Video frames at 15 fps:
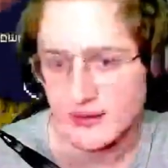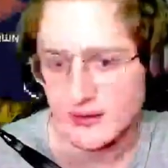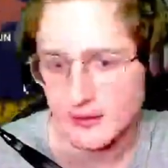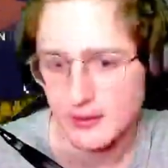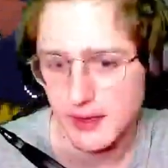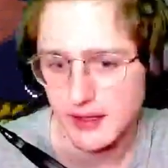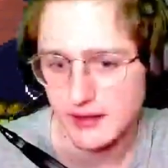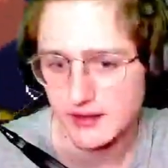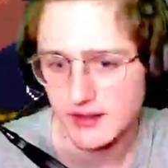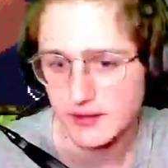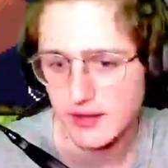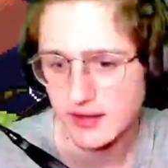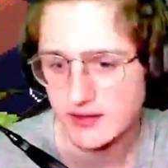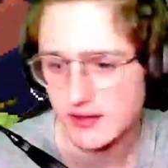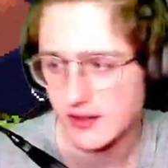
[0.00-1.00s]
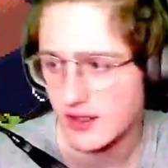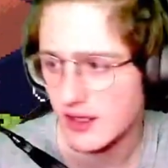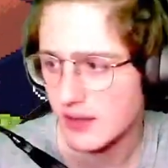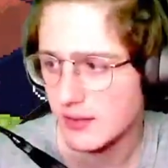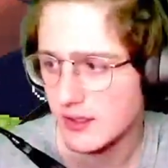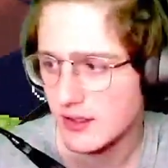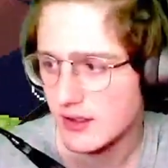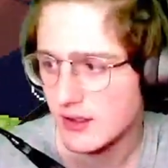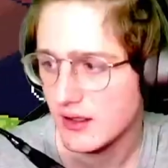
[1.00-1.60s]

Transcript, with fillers: My T-Rex looking enemy.